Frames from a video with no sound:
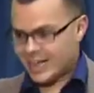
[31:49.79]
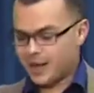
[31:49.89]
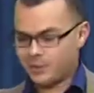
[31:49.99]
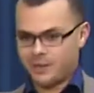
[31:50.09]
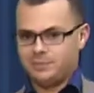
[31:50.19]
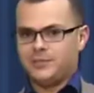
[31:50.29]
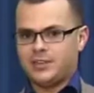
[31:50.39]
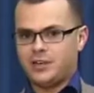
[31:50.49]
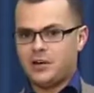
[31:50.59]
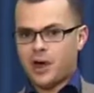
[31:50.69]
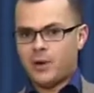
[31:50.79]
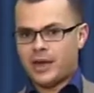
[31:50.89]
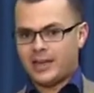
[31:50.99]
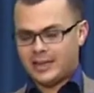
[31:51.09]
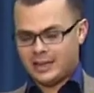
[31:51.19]
Okay, so now
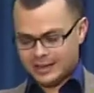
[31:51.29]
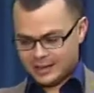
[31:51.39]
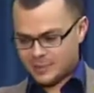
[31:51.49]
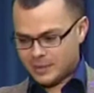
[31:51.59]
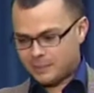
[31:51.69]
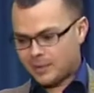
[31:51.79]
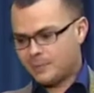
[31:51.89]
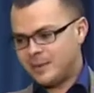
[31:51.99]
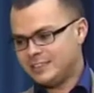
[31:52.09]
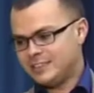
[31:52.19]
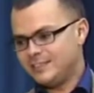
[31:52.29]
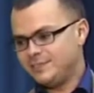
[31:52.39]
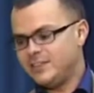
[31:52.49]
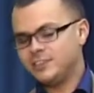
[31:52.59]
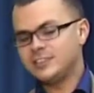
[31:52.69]
I'm basically
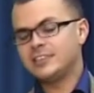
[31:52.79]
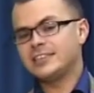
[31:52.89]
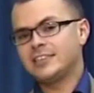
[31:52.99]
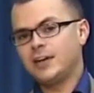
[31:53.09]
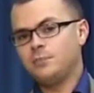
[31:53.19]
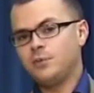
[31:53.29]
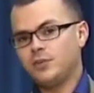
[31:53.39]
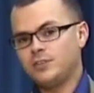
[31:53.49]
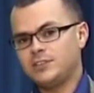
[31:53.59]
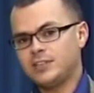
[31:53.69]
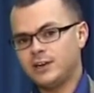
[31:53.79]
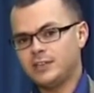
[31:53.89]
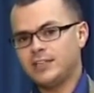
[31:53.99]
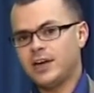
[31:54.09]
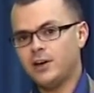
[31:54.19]
finished this example of a
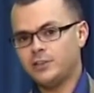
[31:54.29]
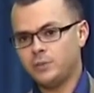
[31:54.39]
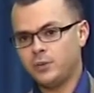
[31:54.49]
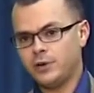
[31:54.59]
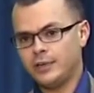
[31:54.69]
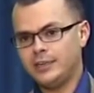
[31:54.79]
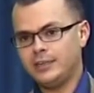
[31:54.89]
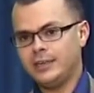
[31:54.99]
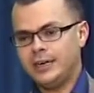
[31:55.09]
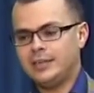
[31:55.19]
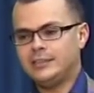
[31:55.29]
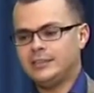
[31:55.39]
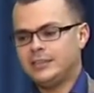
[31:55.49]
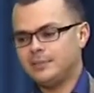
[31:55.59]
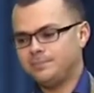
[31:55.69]
charge, how it's working, and
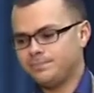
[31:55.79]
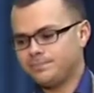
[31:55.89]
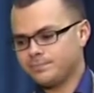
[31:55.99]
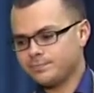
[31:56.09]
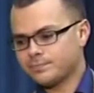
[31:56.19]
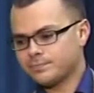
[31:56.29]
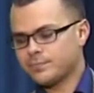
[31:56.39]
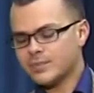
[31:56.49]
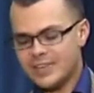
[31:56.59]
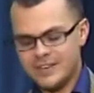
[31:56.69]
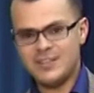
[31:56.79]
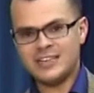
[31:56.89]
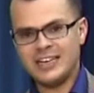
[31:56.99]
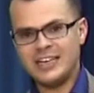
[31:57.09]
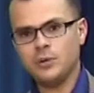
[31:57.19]
if
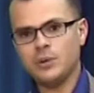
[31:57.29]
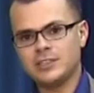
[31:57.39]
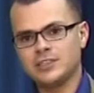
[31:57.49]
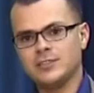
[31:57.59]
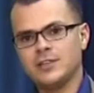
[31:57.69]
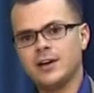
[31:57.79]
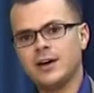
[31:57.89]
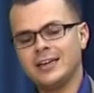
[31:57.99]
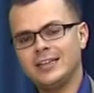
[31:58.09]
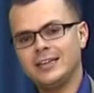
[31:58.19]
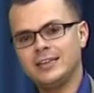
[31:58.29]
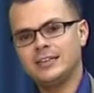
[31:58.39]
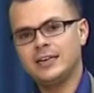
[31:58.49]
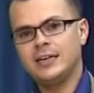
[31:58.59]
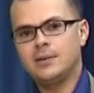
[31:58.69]
there's any questions regarding that,
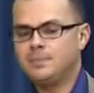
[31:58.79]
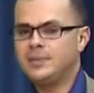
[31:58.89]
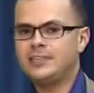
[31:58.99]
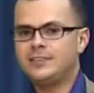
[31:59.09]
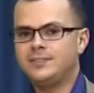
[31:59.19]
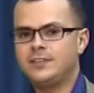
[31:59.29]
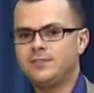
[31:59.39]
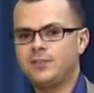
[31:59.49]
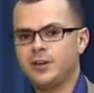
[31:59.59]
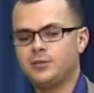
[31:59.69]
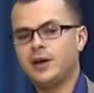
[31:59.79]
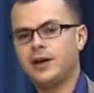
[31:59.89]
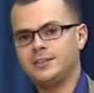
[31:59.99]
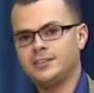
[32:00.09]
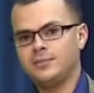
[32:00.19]
please feel free to
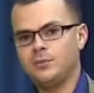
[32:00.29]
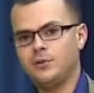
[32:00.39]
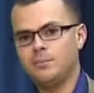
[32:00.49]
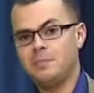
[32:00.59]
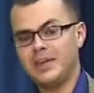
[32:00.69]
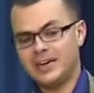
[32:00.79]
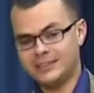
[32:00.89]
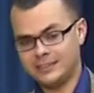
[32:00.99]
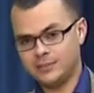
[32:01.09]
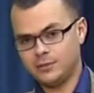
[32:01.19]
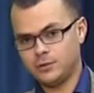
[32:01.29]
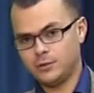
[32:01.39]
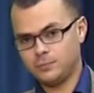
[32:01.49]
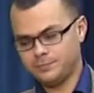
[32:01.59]
ask them on piazza.com.